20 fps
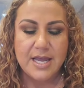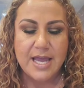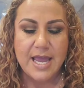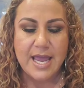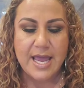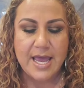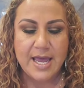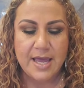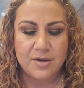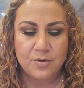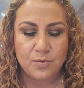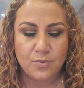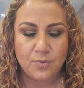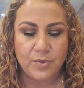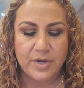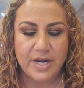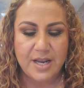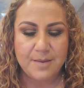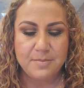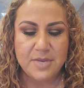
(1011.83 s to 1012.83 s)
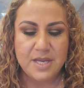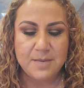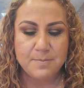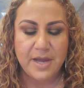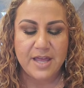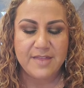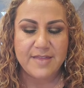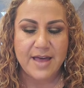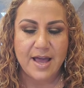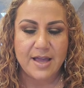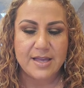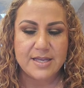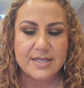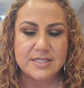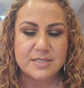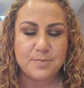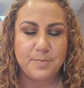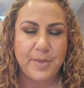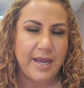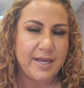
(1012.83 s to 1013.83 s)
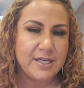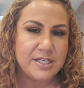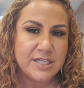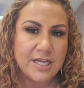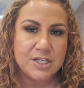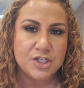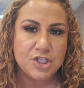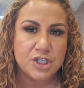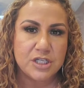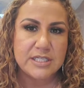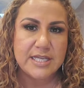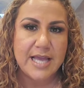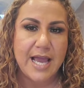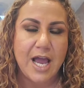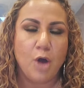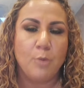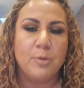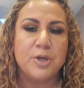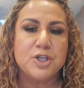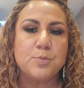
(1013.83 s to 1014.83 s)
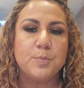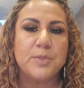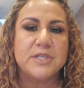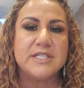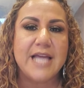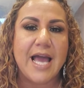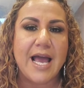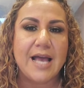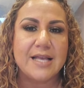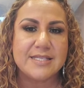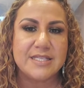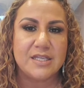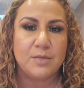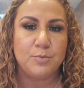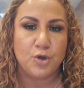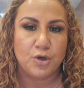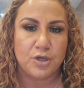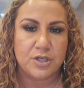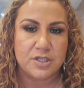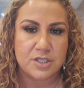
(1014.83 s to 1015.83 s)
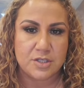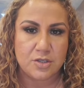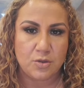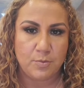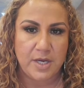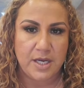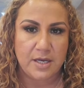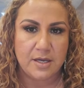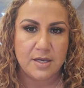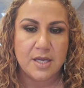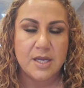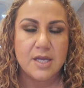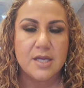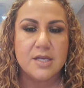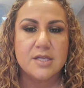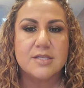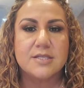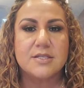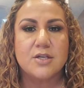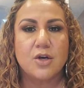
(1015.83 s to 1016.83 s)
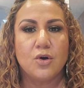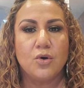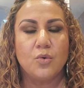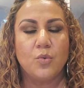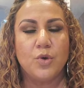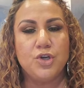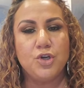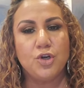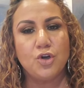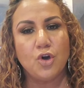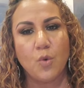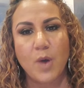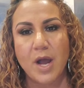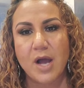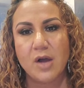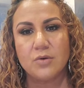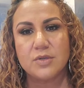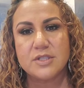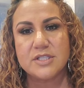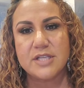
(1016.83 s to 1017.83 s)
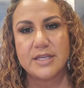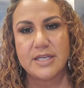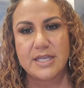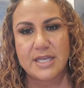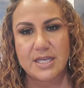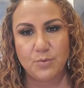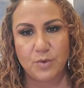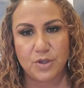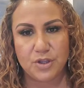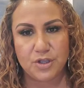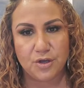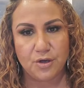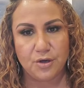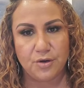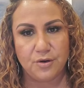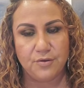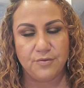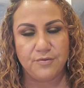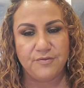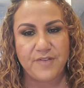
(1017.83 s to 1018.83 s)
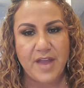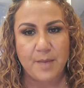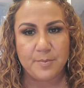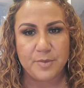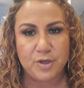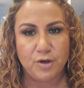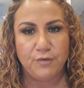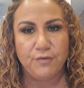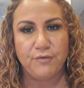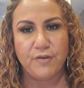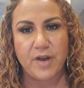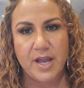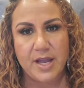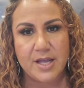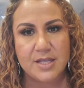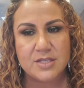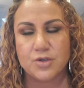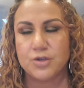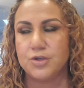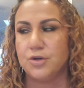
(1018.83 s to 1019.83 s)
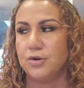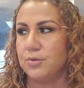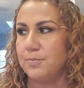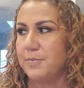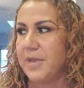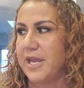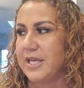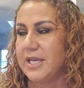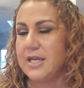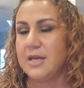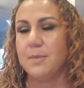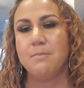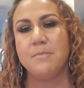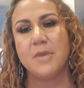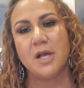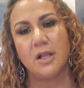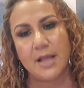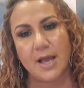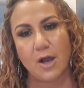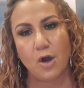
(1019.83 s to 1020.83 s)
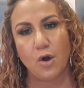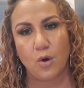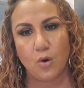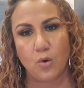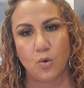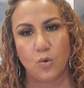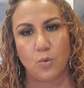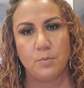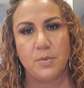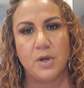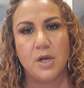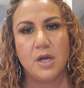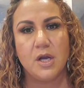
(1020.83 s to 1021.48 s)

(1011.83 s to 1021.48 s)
And what I mean by that is pay attention to how much potassium you're consuming. So when you go out to eat with your family or friends, or you're making a meal at home,